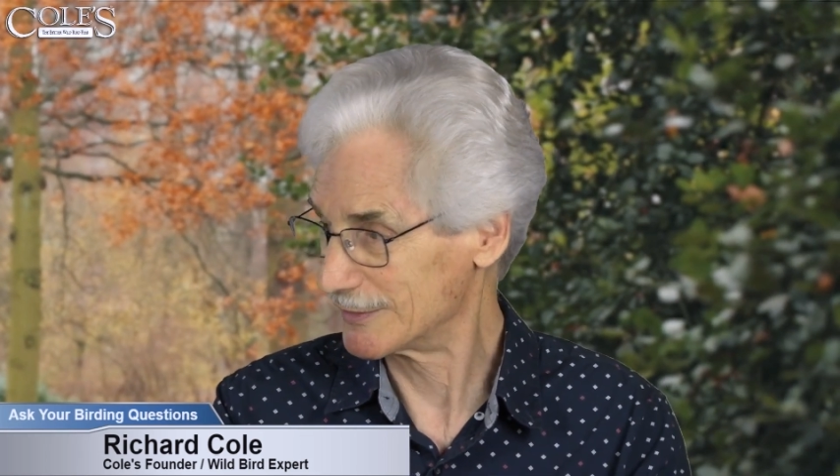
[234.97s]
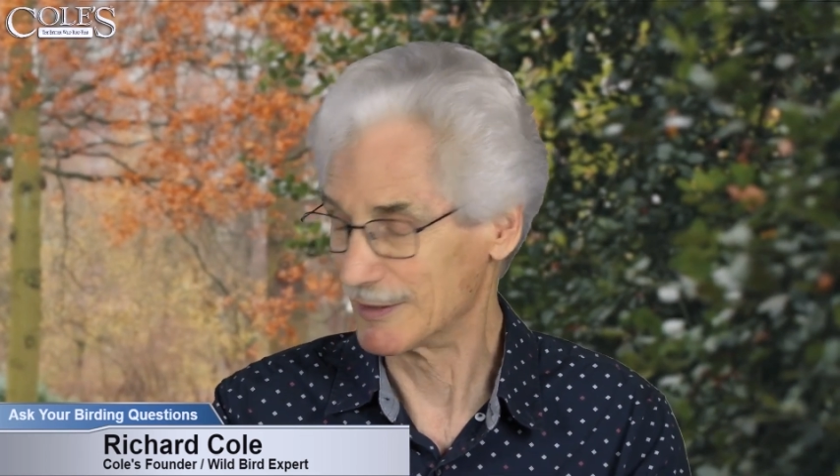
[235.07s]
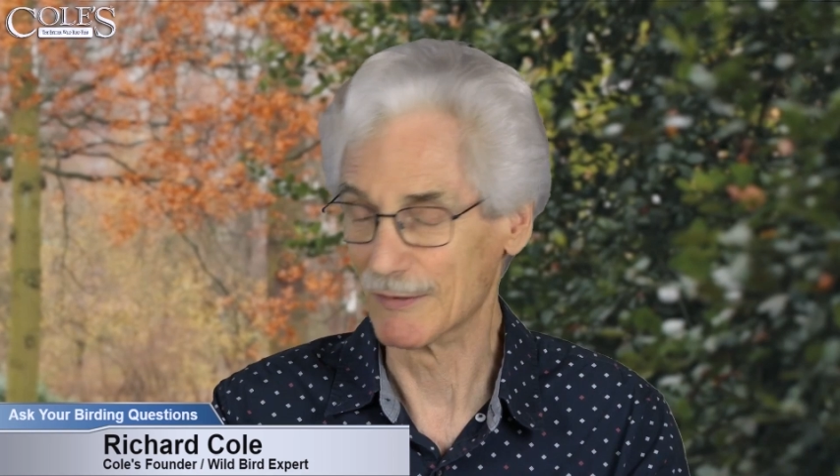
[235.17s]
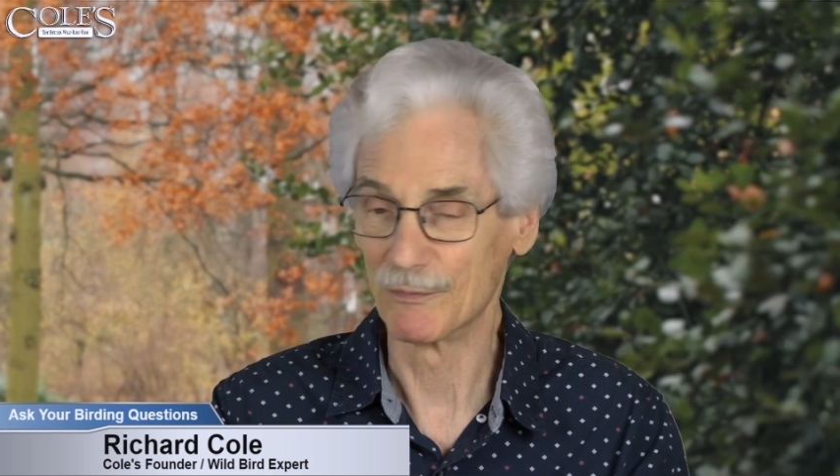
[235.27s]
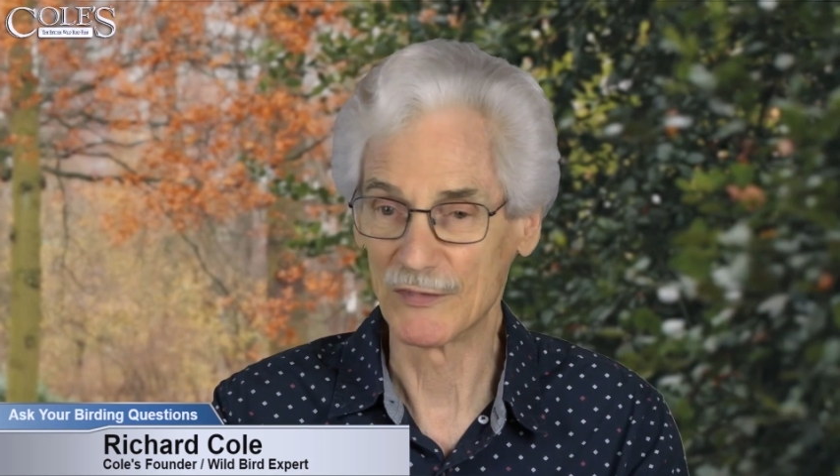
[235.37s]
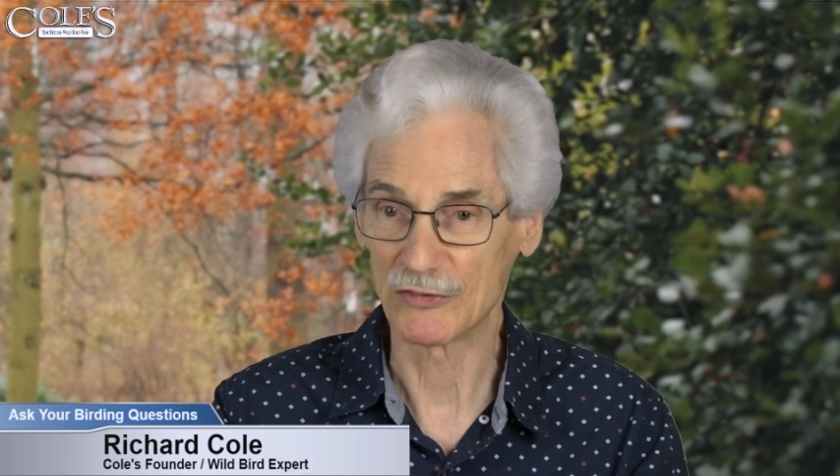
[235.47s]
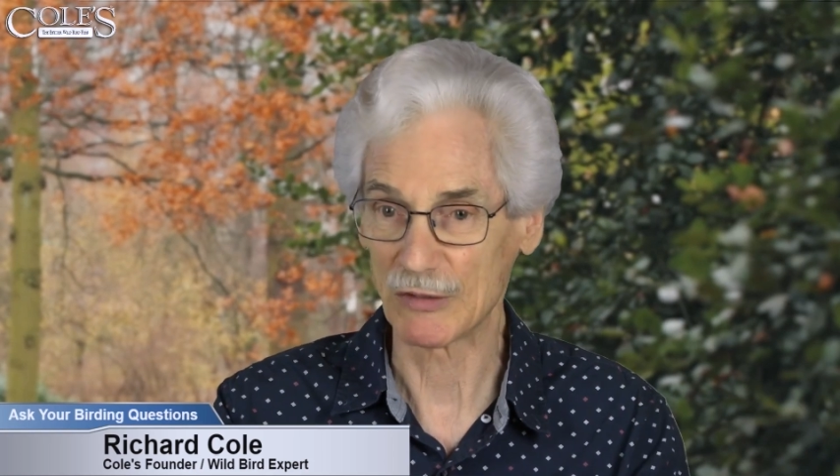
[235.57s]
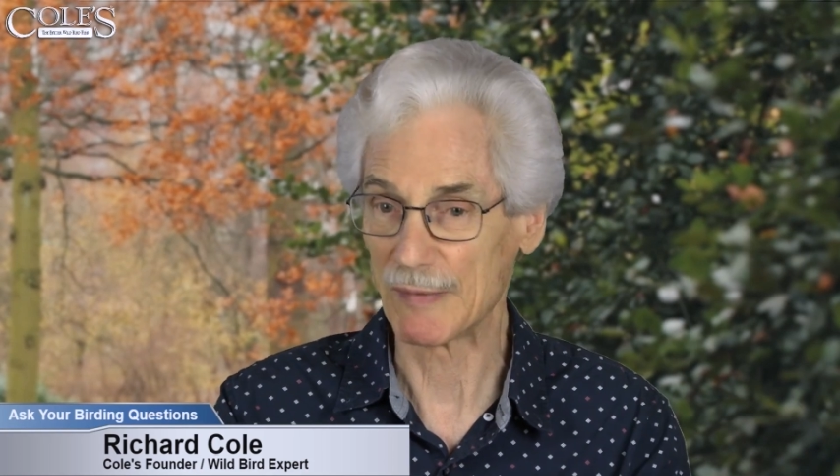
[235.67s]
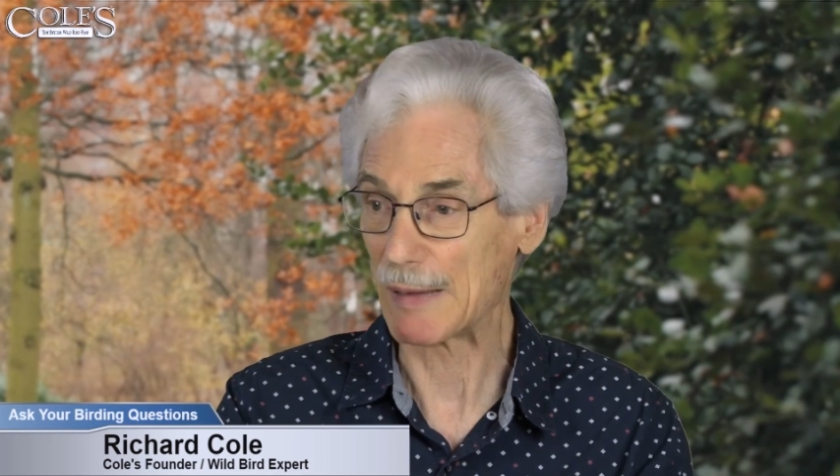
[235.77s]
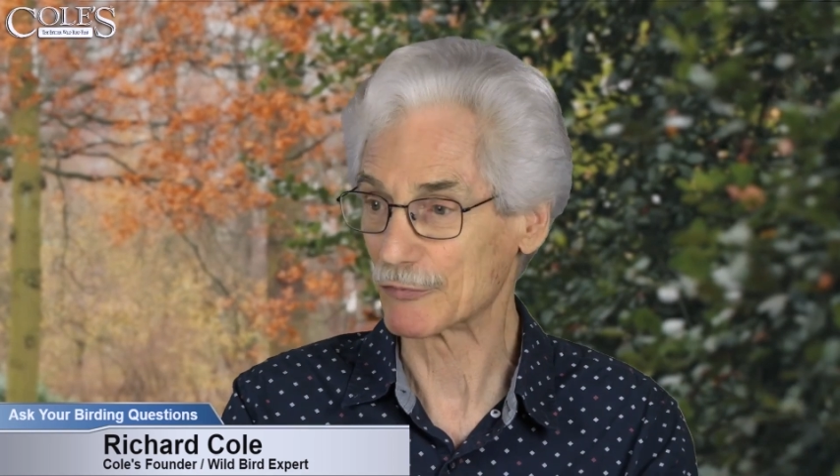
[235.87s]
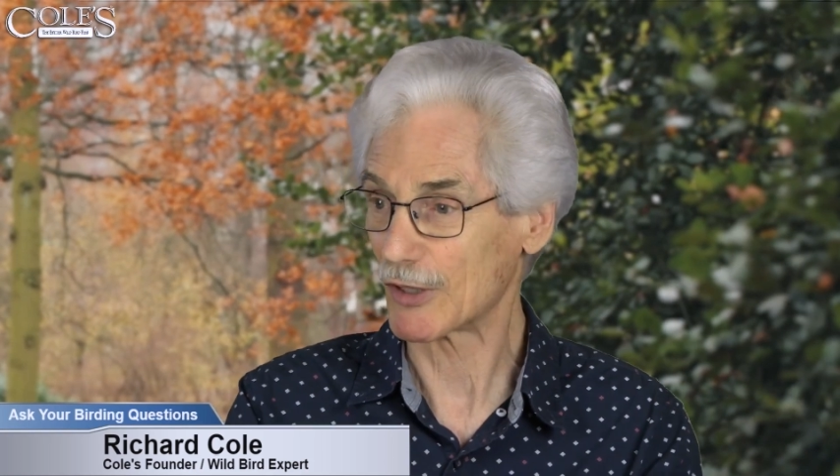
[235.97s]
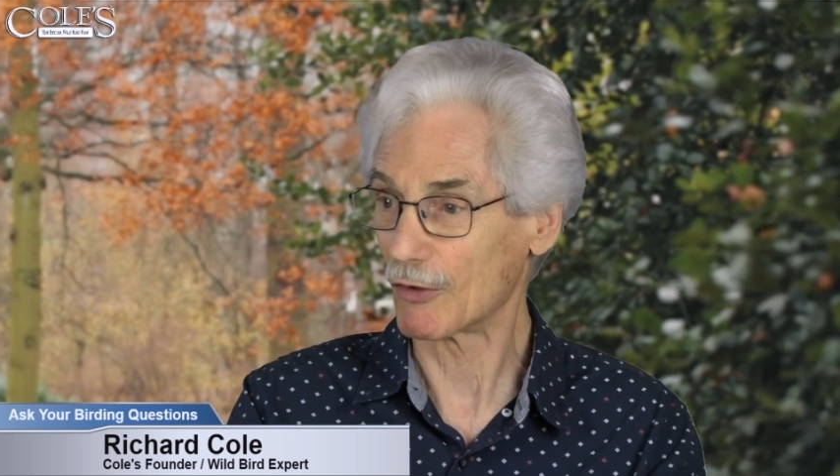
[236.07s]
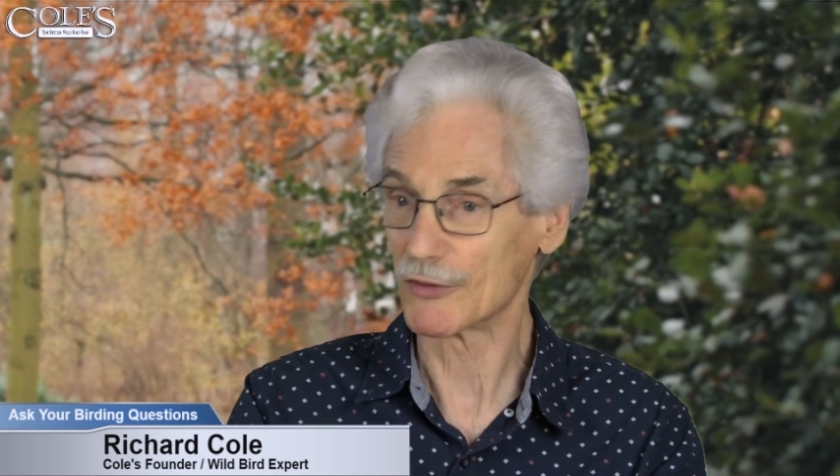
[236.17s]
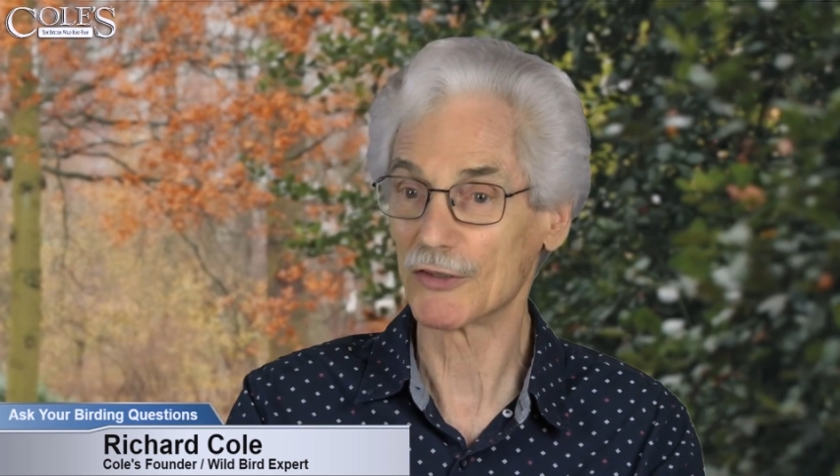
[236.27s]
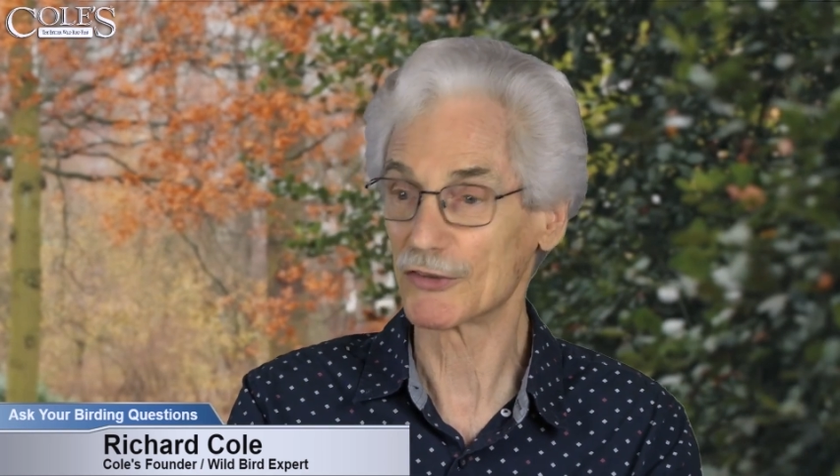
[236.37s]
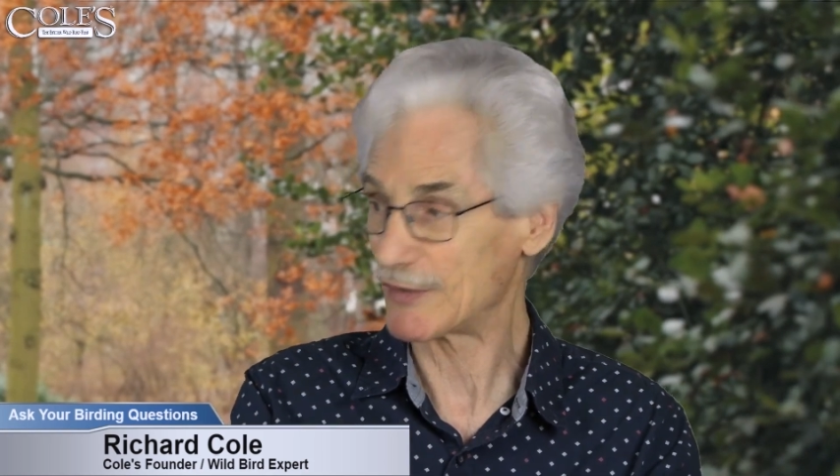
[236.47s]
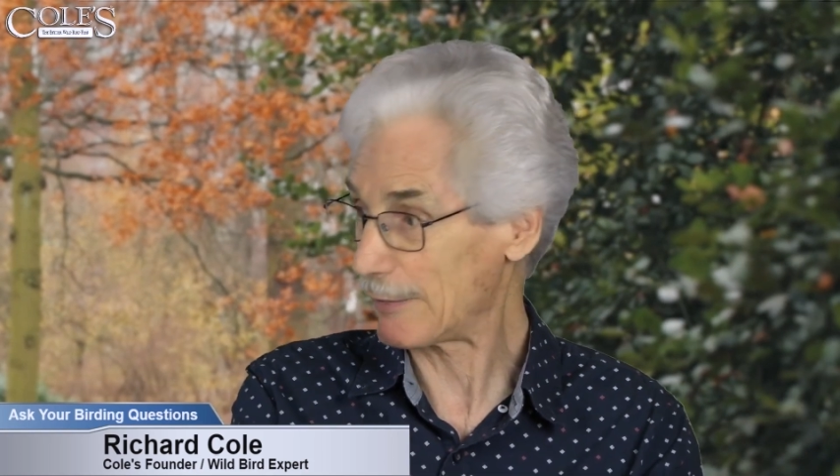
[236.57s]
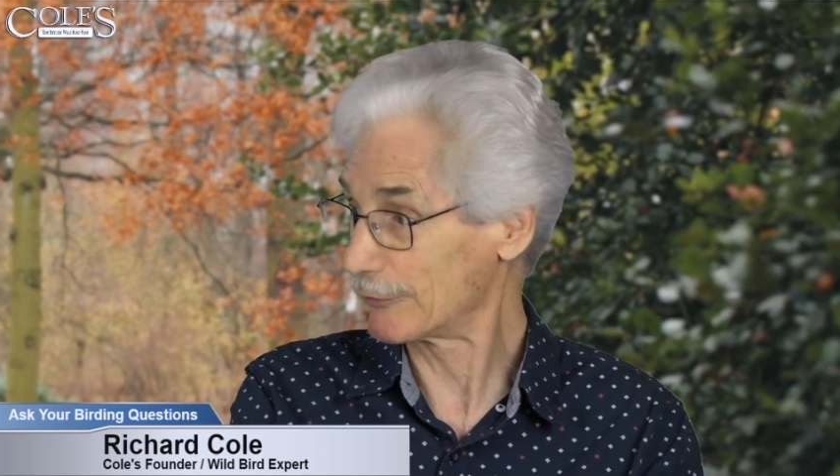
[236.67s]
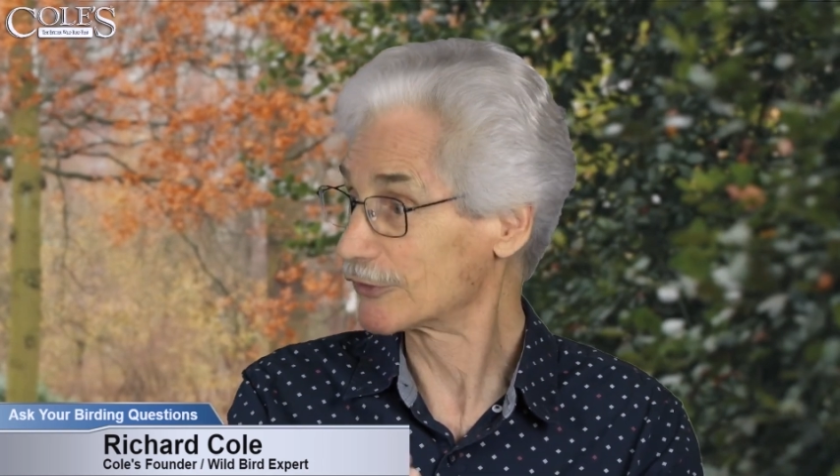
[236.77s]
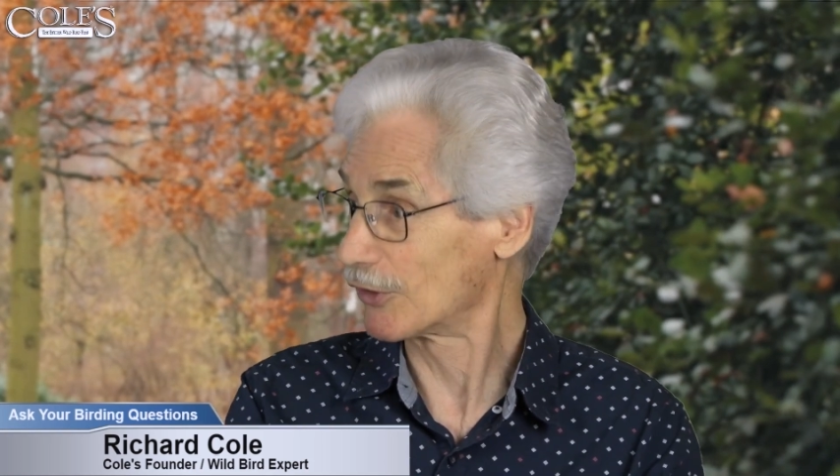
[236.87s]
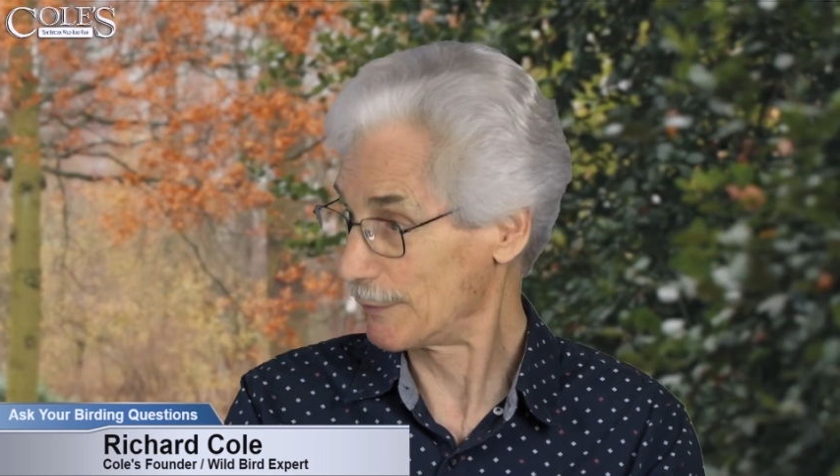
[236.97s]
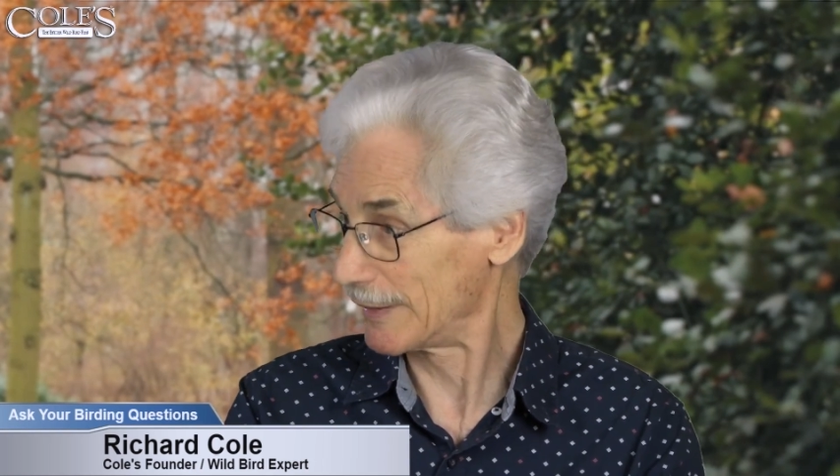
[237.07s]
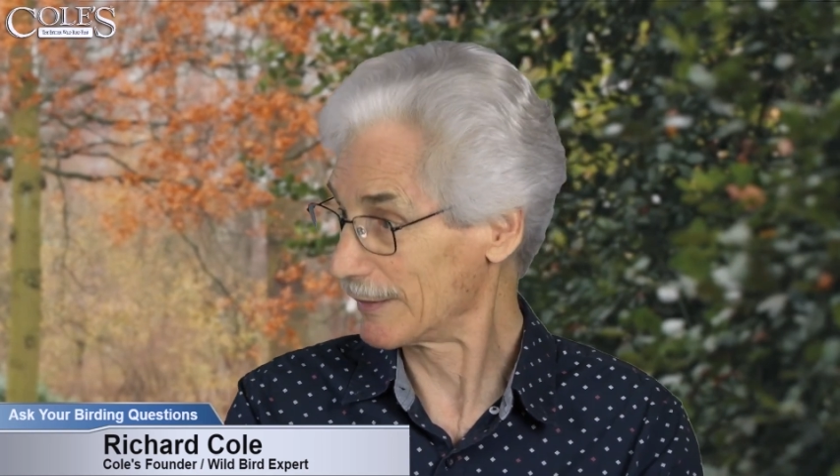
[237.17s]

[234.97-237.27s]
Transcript: You know, if something yeah. happens to all the others, that one's going to be